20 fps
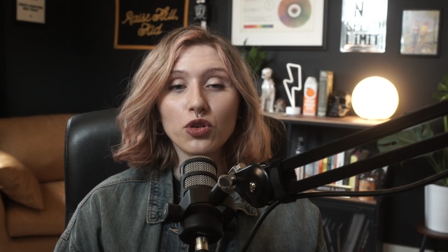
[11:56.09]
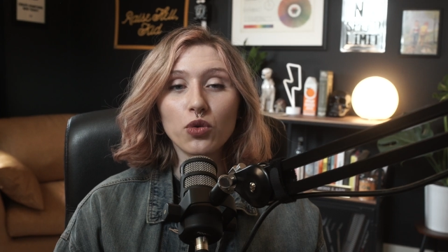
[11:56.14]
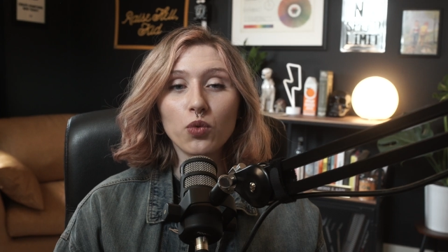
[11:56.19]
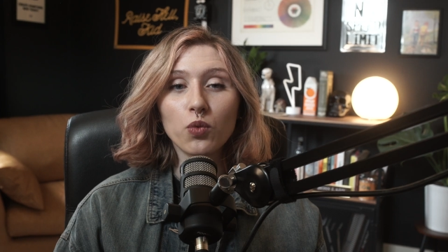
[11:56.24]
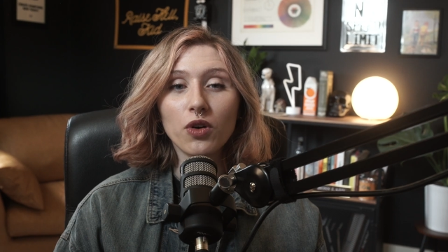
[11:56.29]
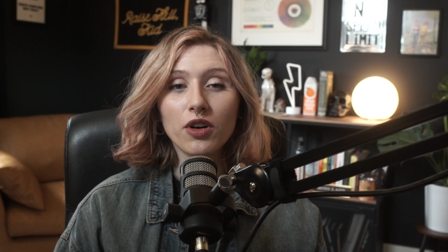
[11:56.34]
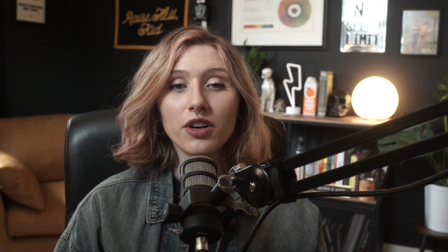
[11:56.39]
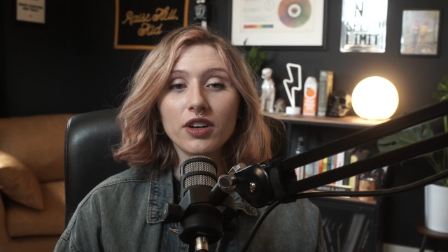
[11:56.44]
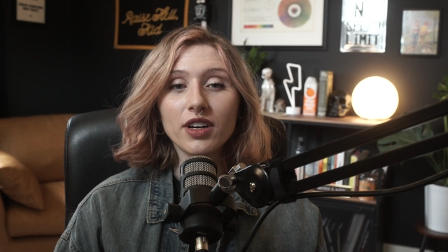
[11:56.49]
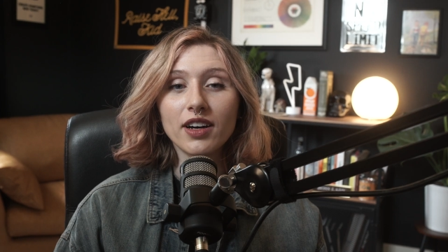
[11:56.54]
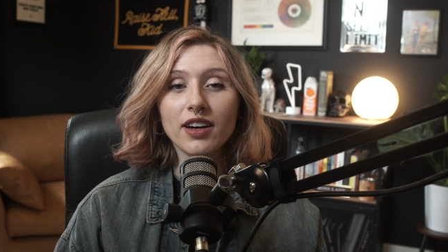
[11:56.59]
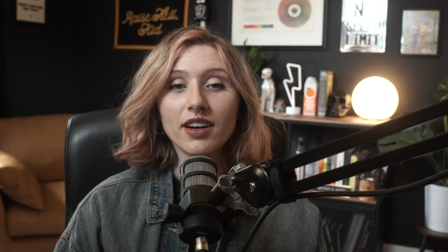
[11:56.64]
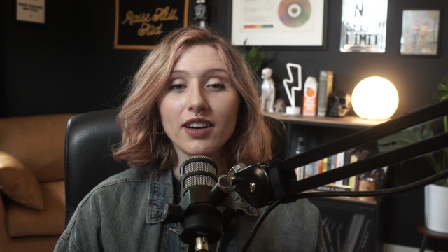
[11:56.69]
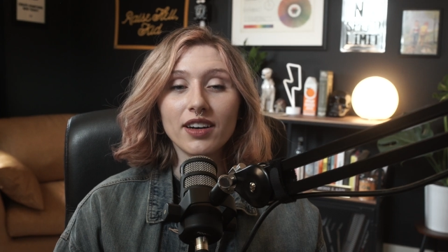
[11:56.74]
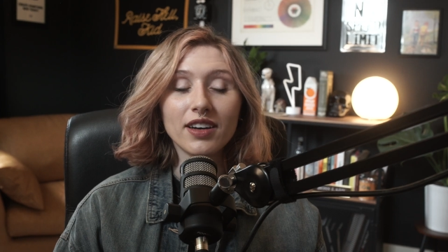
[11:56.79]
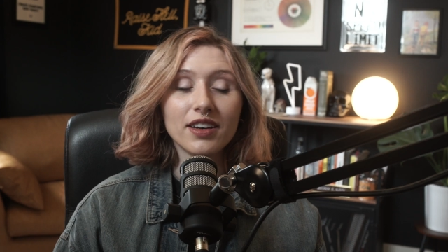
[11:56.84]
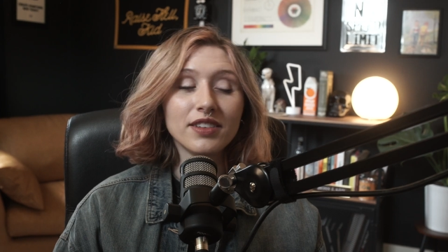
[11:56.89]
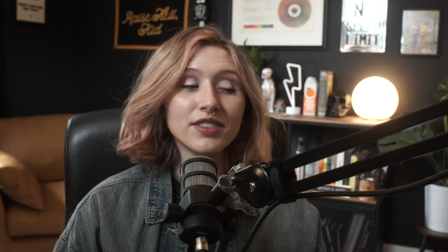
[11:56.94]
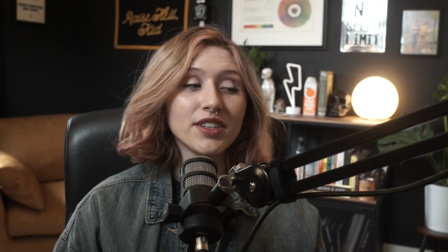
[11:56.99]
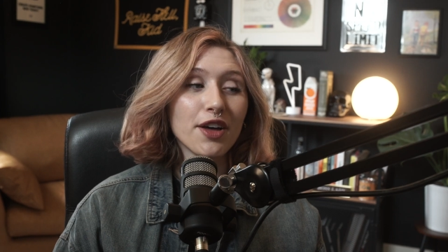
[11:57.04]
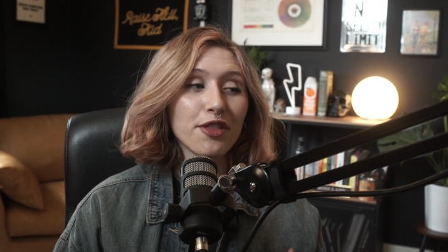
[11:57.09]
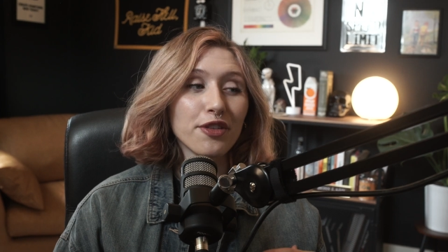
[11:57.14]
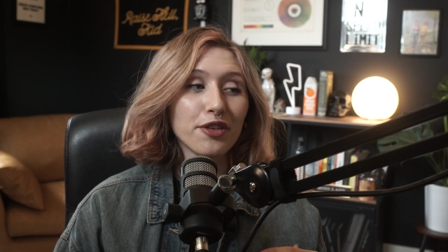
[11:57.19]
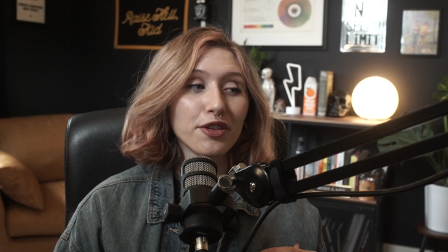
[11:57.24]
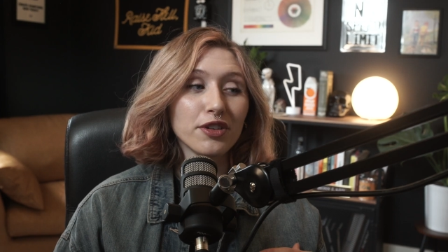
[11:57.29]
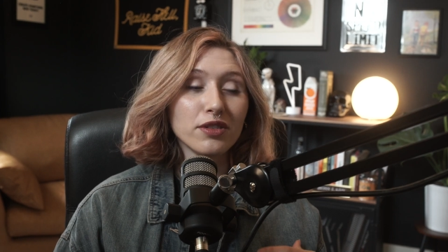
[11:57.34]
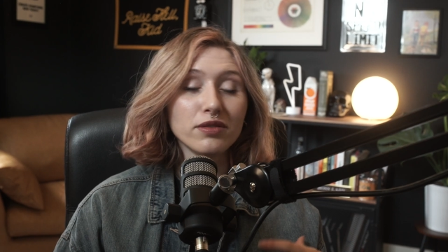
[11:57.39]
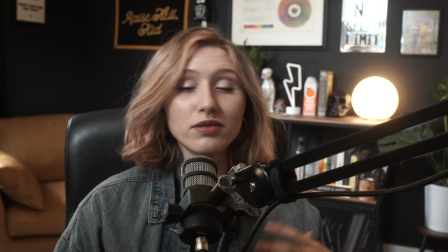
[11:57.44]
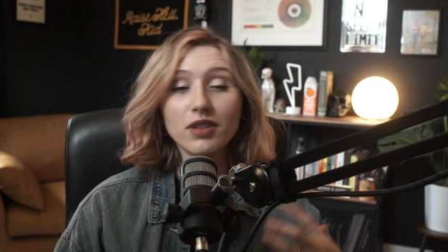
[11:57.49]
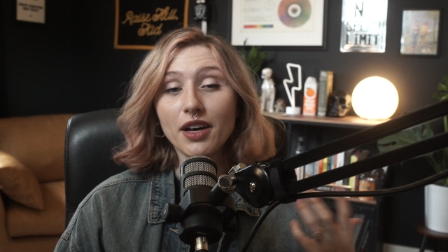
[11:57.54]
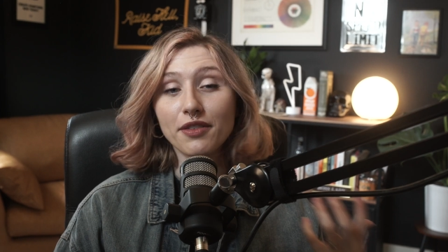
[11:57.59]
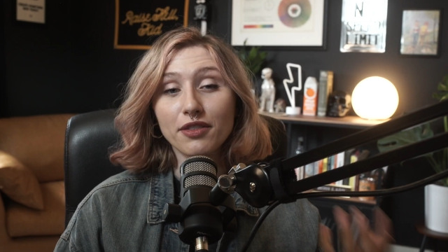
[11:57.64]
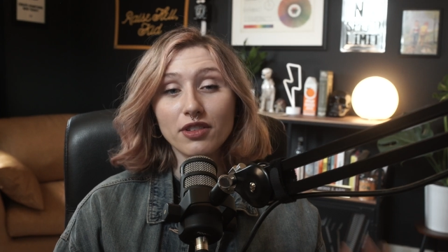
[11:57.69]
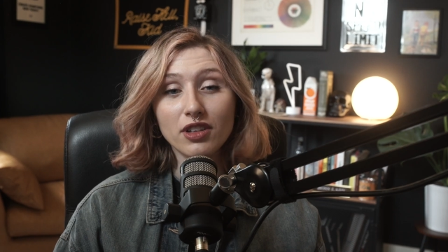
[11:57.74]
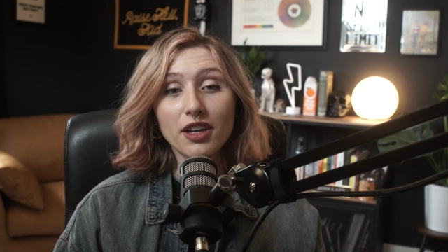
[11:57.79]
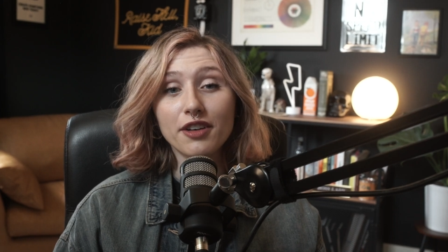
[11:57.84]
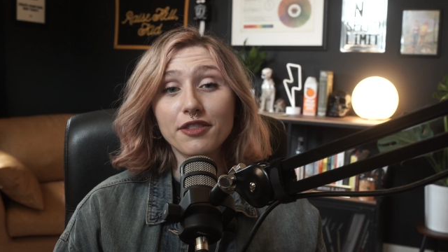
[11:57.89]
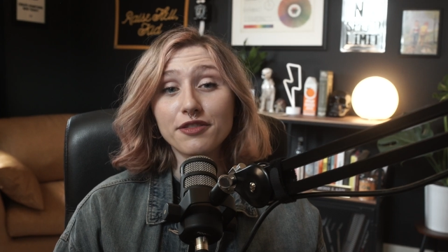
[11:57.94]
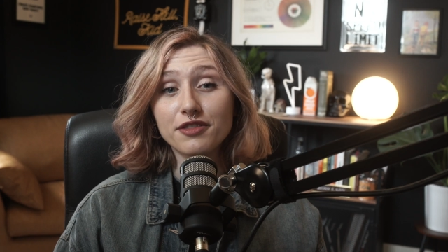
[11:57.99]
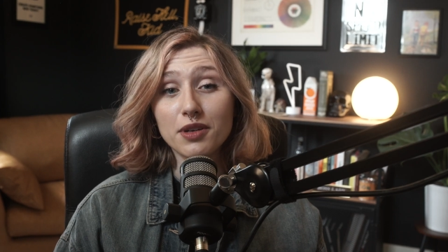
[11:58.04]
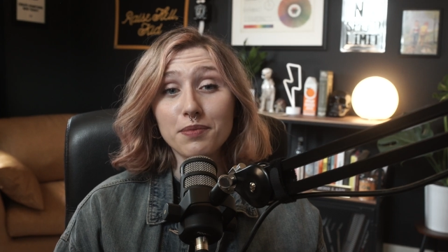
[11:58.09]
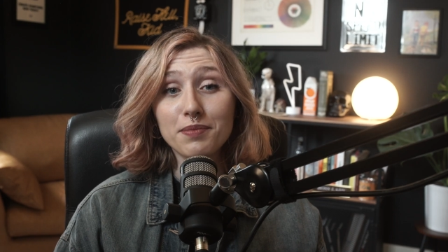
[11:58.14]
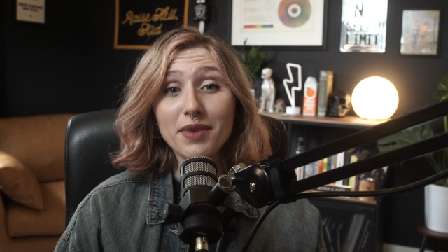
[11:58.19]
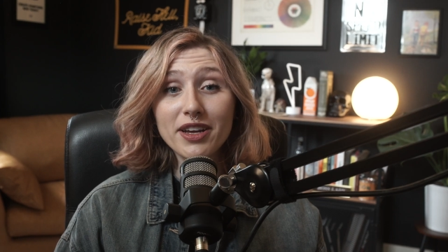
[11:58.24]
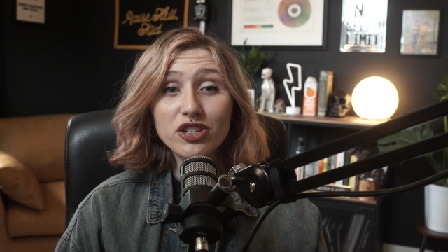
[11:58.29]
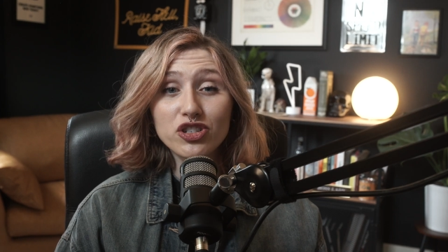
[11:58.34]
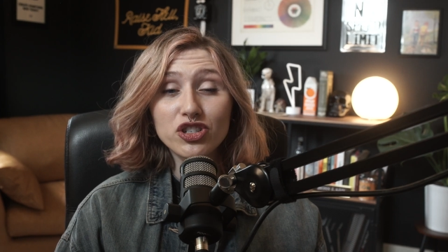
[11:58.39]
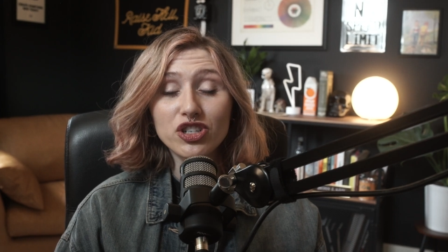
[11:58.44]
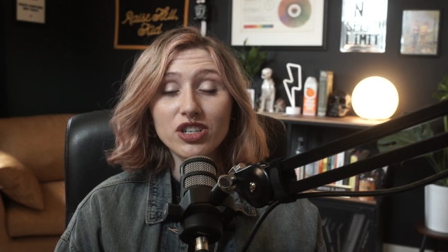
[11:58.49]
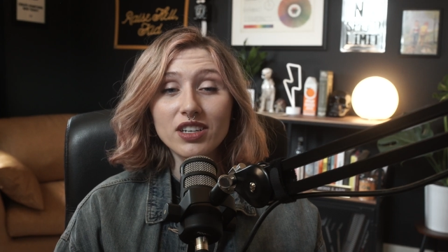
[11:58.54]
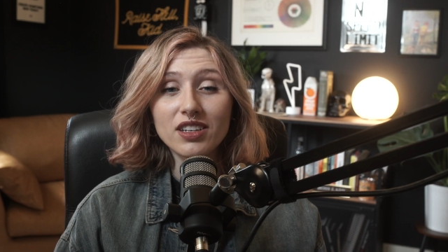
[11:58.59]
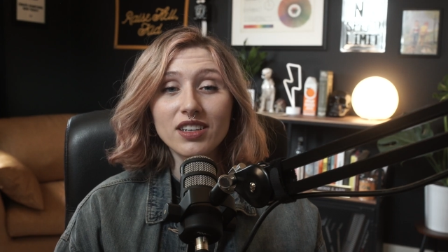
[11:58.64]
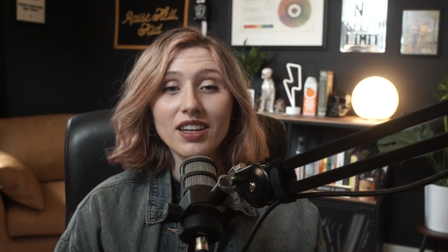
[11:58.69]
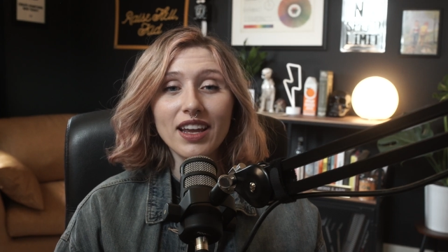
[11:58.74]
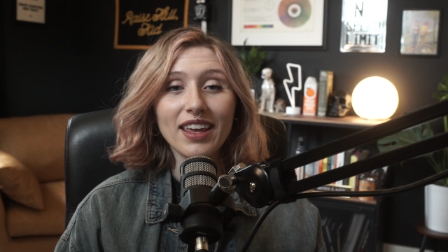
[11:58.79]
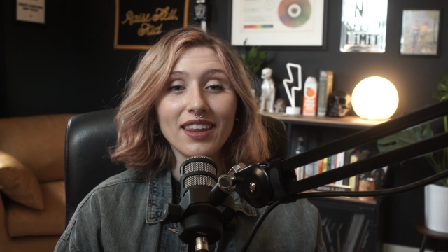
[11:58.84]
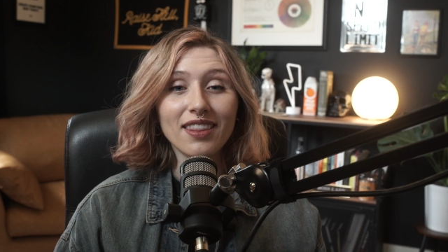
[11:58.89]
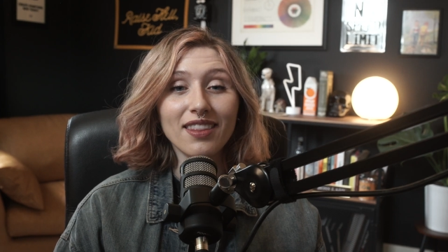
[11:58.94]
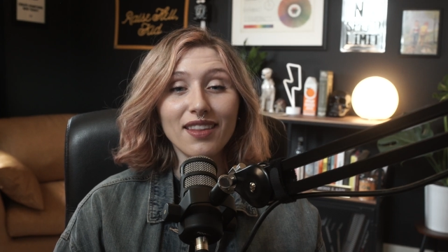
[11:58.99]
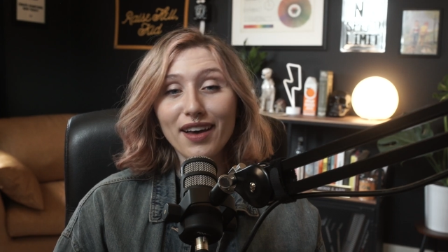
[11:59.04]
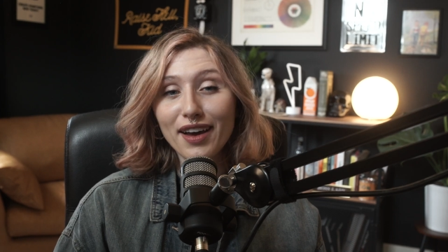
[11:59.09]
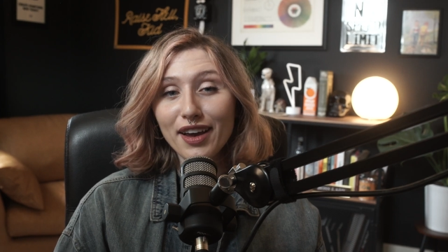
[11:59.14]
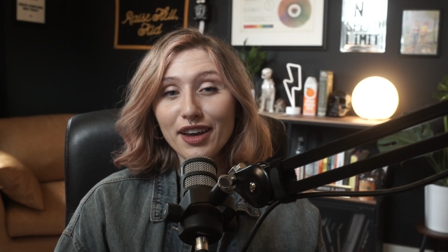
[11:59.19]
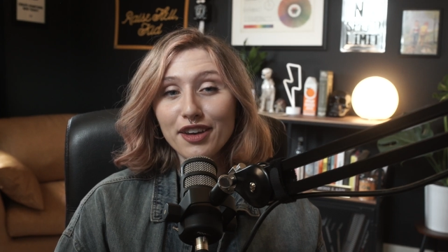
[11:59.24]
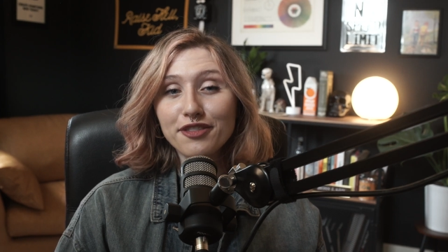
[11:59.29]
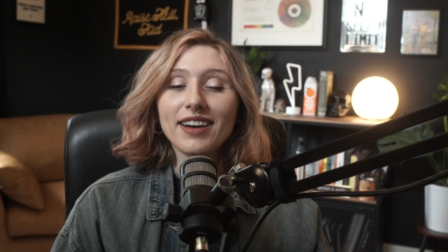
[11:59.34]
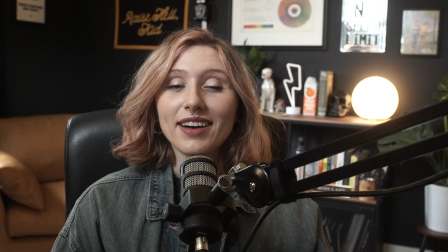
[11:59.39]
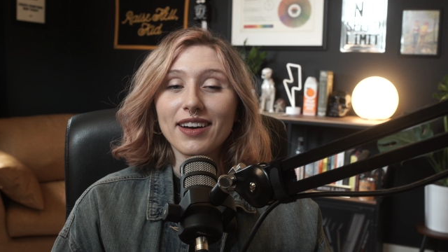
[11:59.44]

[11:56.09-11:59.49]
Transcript: your work uh, another level of dimension and life,